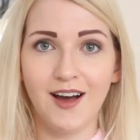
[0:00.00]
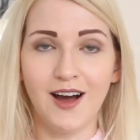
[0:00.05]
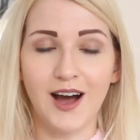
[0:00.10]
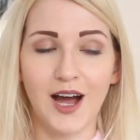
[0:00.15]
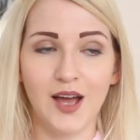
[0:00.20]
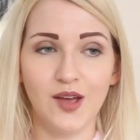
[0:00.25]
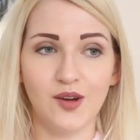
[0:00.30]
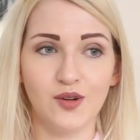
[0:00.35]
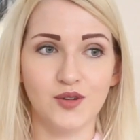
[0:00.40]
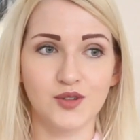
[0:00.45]

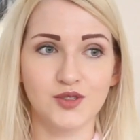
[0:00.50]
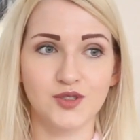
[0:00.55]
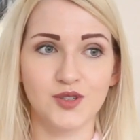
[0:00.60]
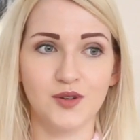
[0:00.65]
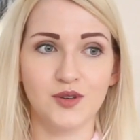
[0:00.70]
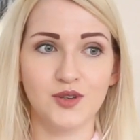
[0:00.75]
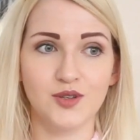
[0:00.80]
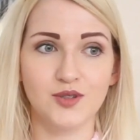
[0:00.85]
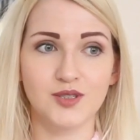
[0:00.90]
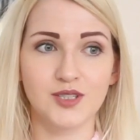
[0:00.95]
I also
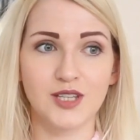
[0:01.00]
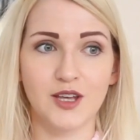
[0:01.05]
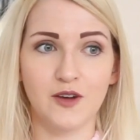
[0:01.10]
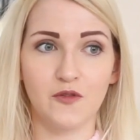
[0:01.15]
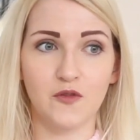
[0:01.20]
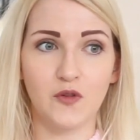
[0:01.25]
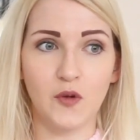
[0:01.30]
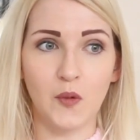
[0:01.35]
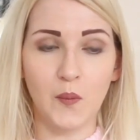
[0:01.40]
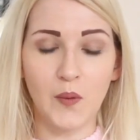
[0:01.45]
used
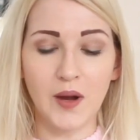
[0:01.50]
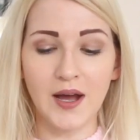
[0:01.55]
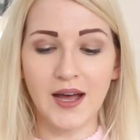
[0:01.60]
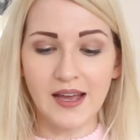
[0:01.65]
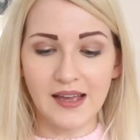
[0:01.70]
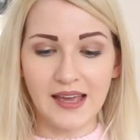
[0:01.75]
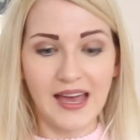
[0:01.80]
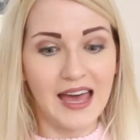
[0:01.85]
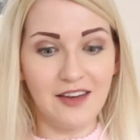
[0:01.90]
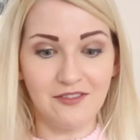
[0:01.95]
it for
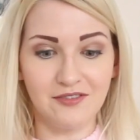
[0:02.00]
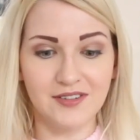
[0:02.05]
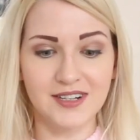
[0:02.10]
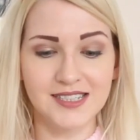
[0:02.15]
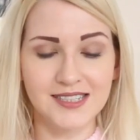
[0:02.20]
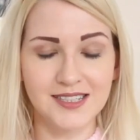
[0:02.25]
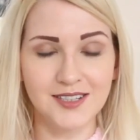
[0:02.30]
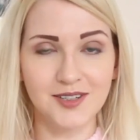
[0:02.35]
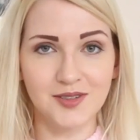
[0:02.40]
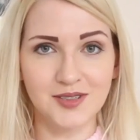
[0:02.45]
work every
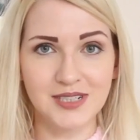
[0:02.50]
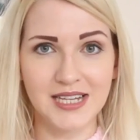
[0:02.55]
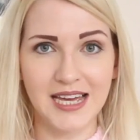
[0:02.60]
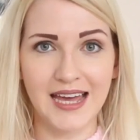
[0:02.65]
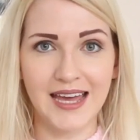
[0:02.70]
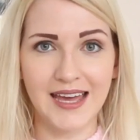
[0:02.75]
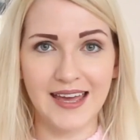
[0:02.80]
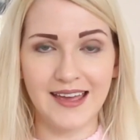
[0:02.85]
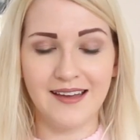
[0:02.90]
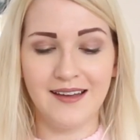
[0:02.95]
single
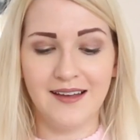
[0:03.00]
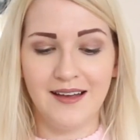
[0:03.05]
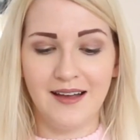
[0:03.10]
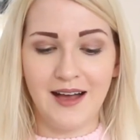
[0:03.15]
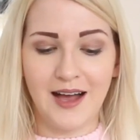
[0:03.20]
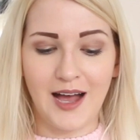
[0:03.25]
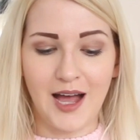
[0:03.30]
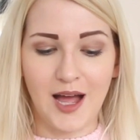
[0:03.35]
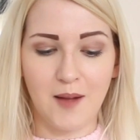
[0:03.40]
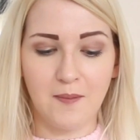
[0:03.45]
day.
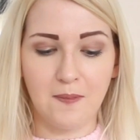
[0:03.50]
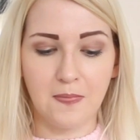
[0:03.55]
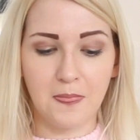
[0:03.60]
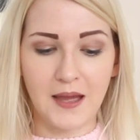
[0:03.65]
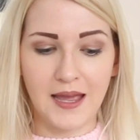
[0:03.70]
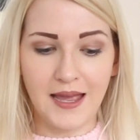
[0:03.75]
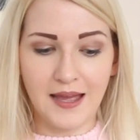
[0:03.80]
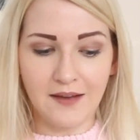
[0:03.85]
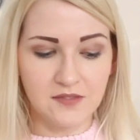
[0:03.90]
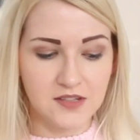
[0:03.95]

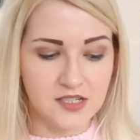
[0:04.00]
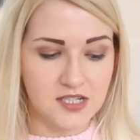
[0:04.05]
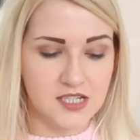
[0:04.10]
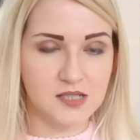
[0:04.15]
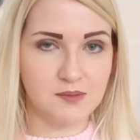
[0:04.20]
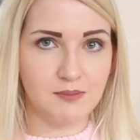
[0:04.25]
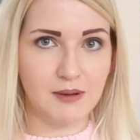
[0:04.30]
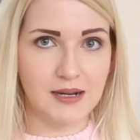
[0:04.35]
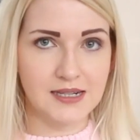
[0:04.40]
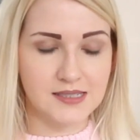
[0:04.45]
I have the
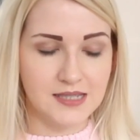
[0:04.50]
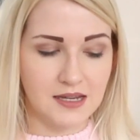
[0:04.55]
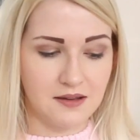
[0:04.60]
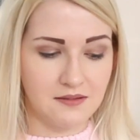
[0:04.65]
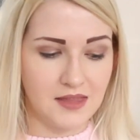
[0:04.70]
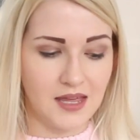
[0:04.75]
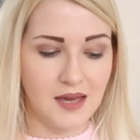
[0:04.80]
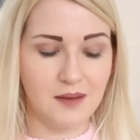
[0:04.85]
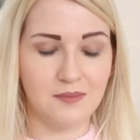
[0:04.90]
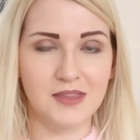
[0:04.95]
dust bag
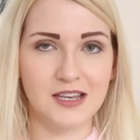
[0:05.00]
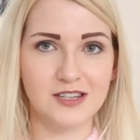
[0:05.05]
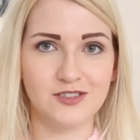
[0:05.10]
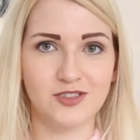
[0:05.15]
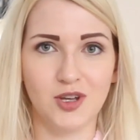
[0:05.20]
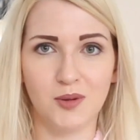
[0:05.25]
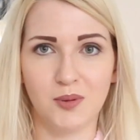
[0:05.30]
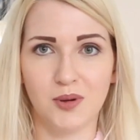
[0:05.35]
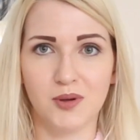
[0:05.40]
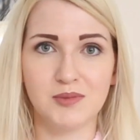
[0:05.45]
down there. There's
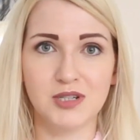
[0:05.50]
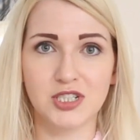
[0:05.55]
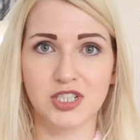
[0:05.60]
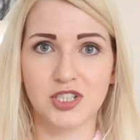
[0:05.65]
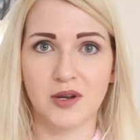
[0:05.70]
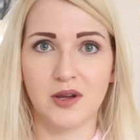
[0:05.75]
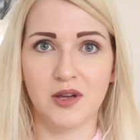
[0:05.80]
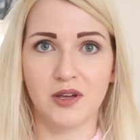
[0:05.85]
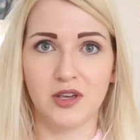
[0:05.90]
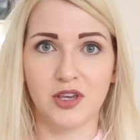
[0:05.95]
no point me
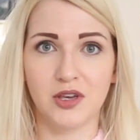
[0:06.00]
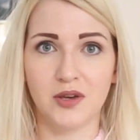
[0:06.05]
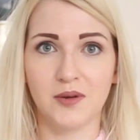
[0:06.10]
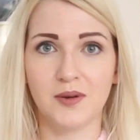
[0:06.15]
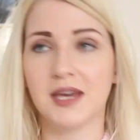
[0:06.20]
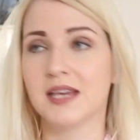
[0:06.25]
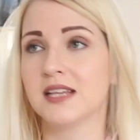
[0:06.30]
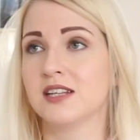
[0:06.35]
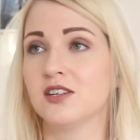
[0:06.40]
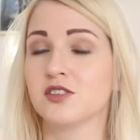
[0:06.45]
showing you.
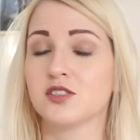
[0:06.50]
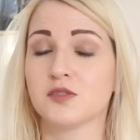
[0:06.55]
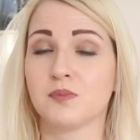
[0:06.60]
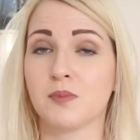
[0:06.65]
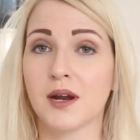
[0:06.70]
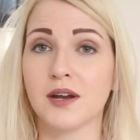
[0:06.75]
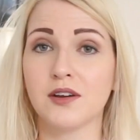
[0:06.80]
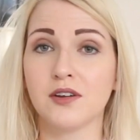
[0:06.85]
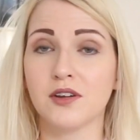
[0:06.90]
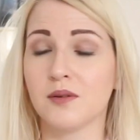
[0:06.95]
It looks
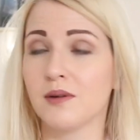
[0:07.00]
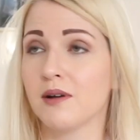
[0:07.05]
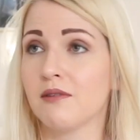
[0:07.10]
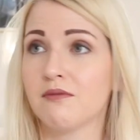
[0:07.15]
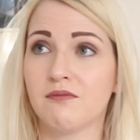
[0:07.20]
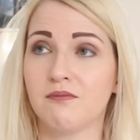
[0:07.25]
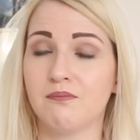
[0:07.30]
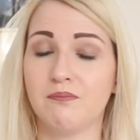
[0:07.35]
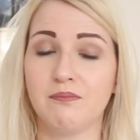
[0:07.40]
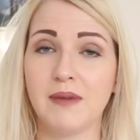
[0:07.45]
brand new. I
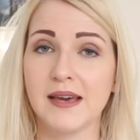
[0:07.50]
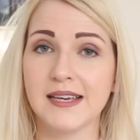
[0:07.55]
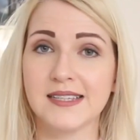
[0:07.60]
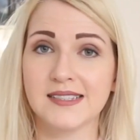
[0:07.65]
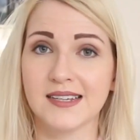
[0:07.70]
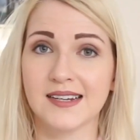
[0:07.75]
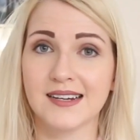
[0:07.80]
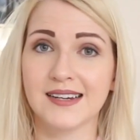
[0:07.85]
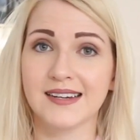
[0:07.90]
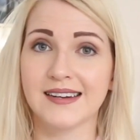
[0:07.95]

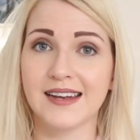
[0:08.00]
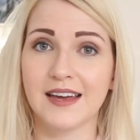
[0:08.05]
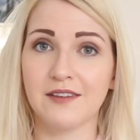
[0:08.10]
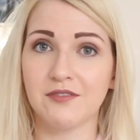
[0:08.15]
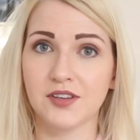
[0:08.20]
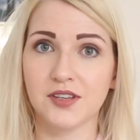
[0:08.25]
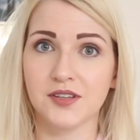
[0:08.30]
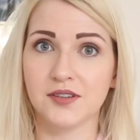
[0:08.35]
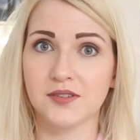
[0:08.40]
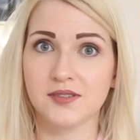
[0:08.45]
basically never
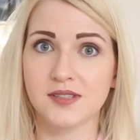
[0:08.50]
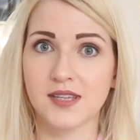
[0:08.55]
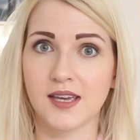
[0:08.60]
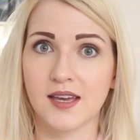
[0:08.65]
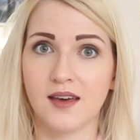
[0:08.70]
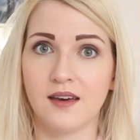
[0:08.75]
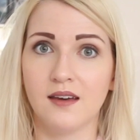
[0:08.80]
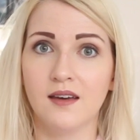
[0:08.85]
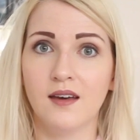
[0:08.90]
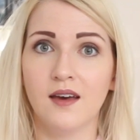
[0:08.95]
use
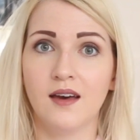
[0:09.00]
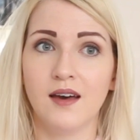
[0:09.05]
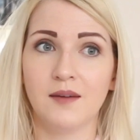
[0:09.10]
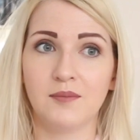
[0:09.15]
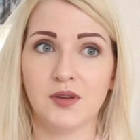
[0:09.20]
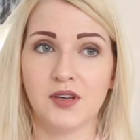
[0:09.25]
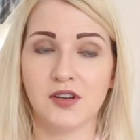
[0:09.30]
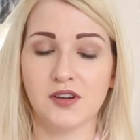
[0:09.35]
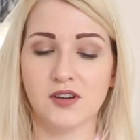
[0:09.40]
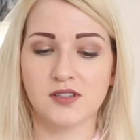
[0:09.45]
it
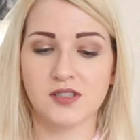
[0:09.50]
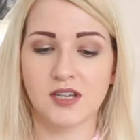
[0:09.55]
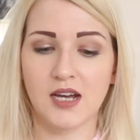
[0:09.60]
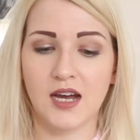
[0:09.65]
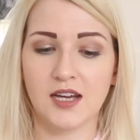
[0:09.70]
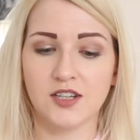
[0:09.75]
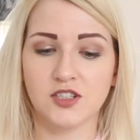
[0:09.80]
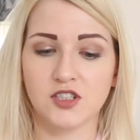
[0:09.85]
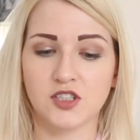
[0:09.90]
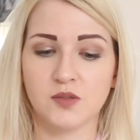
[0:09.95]
because
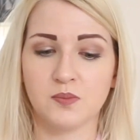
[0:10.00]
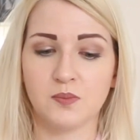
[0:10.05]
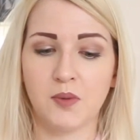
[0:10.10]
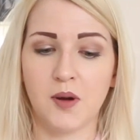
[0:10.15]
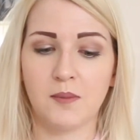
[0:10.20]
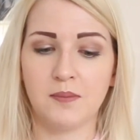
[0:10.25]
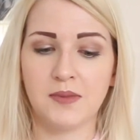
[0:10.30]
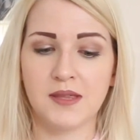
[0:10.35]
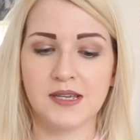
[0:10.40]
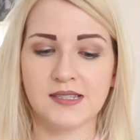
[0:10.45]
I just
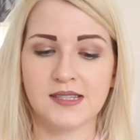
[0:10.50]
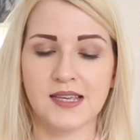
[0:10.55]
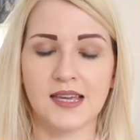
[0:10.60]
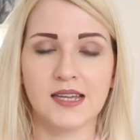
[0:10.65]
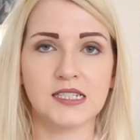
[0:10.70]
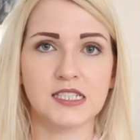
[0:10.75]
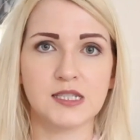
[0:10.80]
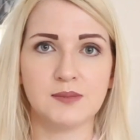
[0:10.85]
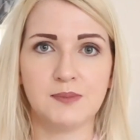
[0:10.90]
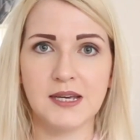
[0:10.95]
pop this
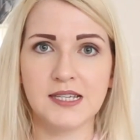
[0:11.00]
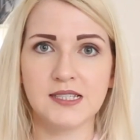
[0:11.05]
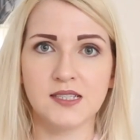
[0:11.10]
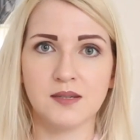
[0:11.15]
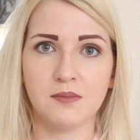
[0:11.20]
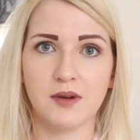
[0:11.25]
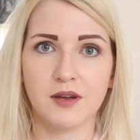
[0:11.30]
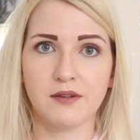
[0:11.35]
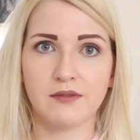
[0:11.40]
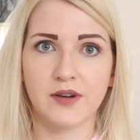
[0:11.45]
in a space in
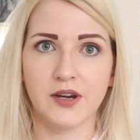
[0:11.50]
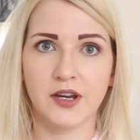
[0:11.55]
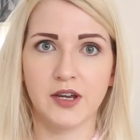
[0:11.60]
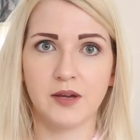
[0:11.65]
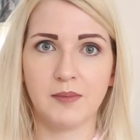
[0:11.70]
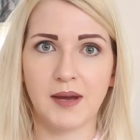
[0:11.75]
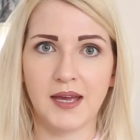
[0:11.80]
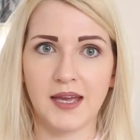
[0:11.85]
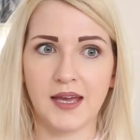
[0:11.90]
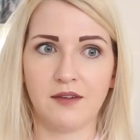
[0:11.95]
my
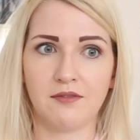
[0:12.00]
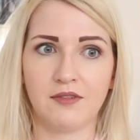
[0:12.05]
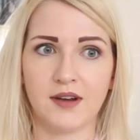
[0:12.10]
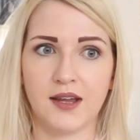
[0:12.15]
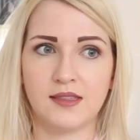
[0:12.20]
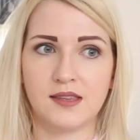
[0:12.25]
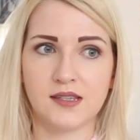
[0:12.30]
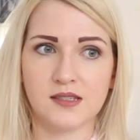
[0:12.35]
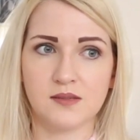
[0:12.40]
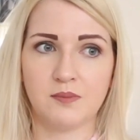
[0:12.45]
room. I have
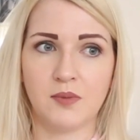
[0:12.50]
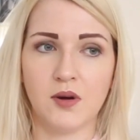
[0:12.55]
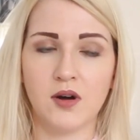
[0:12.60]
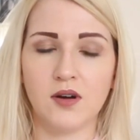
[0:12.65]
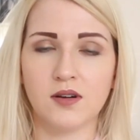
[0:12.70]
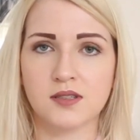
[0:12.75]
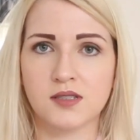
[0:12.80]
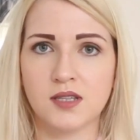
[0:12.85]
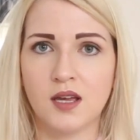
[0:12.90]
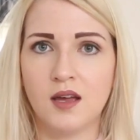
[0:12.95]
like this
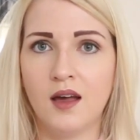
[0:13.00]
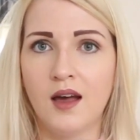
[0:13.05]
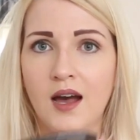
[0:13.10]
box.